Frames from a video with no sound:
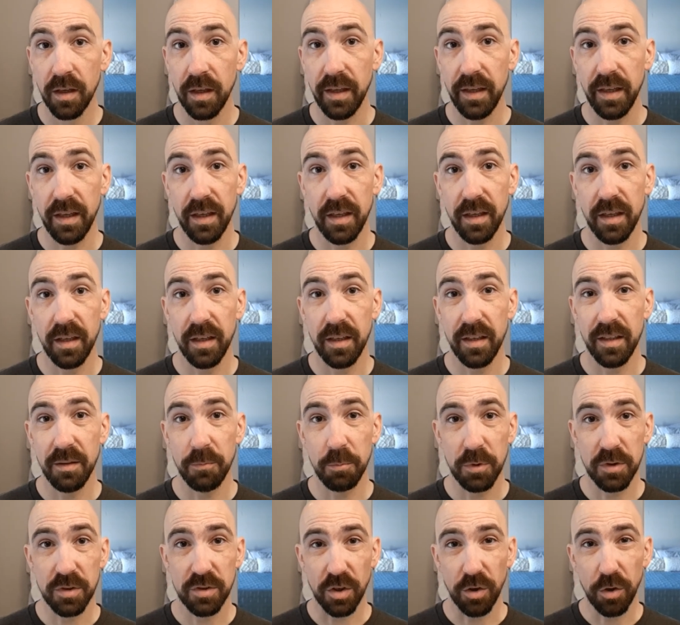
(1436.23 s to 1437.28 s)
and it
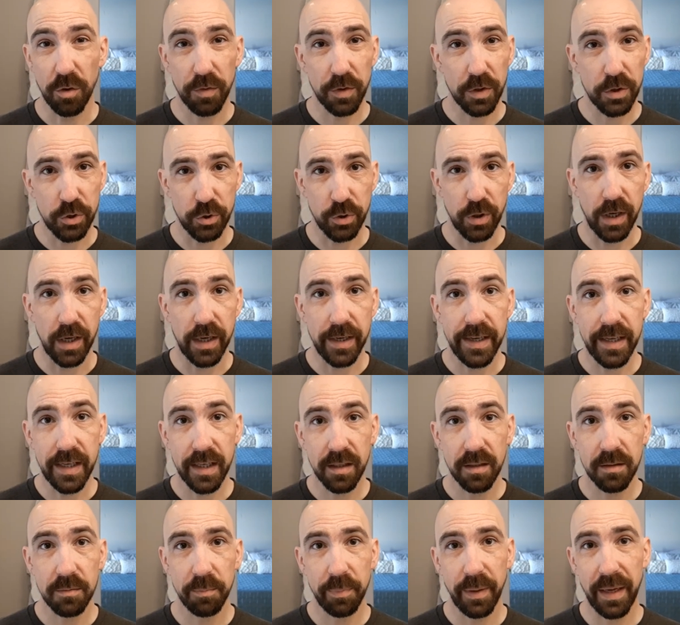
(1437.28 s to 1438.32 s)
was over-drying
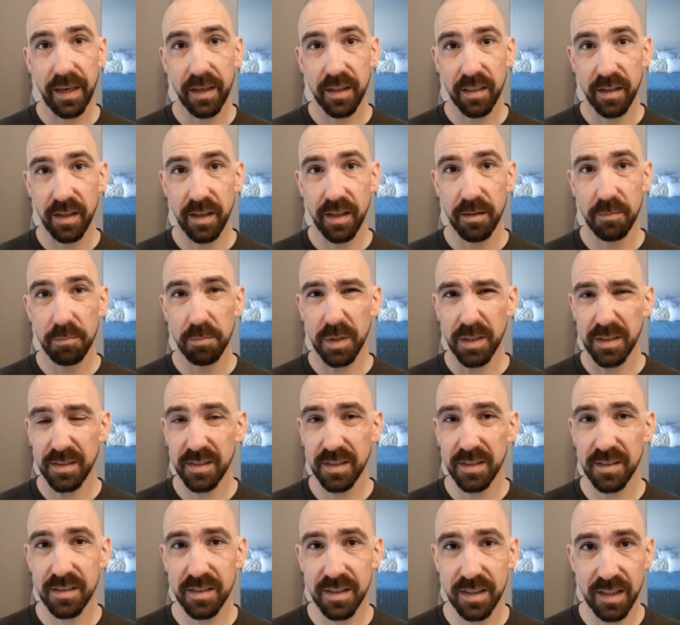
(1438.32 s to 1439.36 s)
back then, but
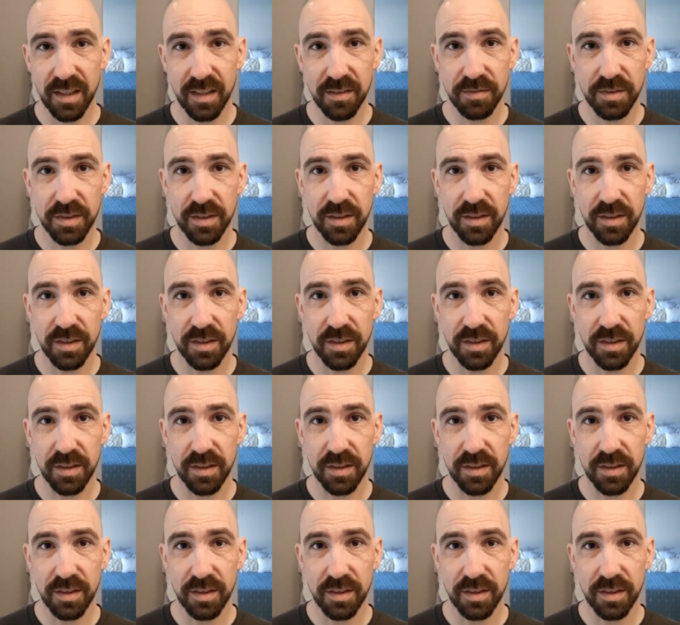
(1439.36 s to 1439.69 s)
since then I've